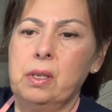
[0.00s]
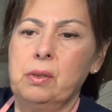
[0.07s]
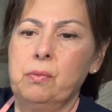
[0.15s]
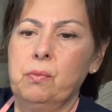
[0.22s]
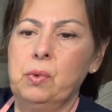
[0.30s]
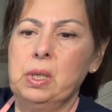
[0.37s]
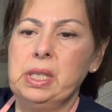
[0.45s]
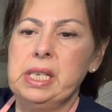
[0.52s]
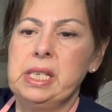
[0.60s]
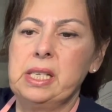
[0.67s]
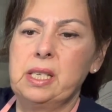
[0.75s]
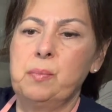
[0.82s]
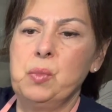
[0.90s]
really
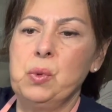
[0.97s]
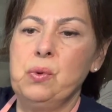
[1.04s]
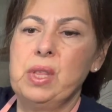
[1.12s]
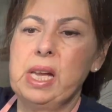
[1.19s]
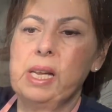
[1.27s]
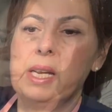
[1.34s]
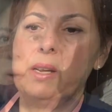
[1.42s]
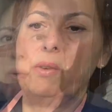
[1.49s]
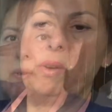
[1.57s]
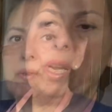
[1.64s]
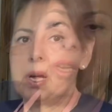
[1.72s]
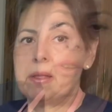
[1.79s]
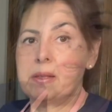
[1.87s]
smooth that out.
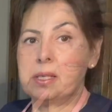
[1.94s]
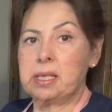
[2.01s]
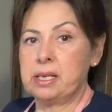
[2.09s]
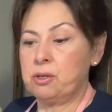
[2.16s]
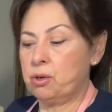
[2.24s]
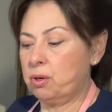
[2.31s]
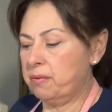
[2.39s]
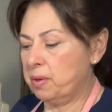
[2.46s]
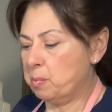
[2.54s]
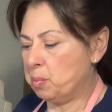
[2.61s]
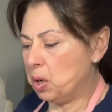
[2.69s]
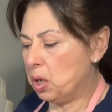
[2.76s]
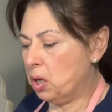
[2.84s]
We've got the center of the
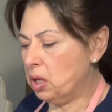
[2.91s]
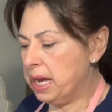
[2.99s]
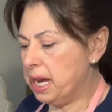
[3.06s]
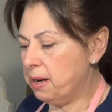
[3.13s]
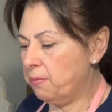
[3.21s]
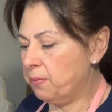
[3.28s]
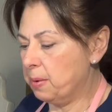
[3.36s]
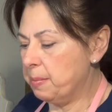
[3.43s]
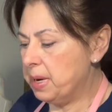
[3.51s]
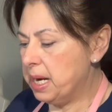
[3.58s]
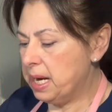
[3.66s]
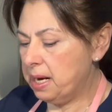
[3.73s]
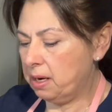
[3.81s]
ball, and from
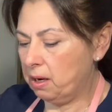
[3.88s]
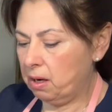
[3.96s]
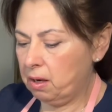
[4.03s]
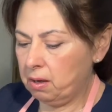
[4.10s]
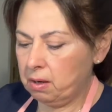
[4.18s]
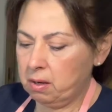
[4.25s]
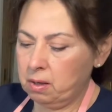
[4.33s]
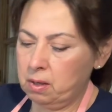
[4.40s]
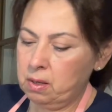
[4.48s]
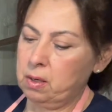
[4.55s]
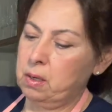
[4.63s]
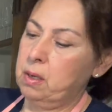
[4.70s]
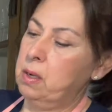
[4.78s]
here,
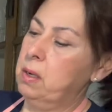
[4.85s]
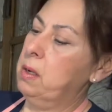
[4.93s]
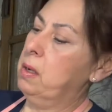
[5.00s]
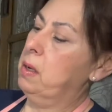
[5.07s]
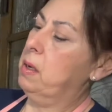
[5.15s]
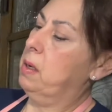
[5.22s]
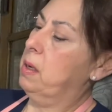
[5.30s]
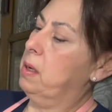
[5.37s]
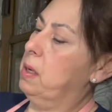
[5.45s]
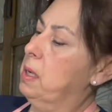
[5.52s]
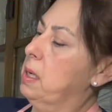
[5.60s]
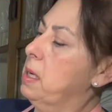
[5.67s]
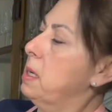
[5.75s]

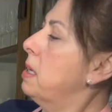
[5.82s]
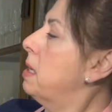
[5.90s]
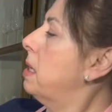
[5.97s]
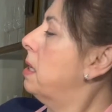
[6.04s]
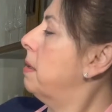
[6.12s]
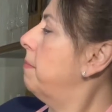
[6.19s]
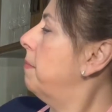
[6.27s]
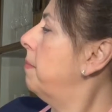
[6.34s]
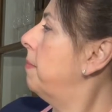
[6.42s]
I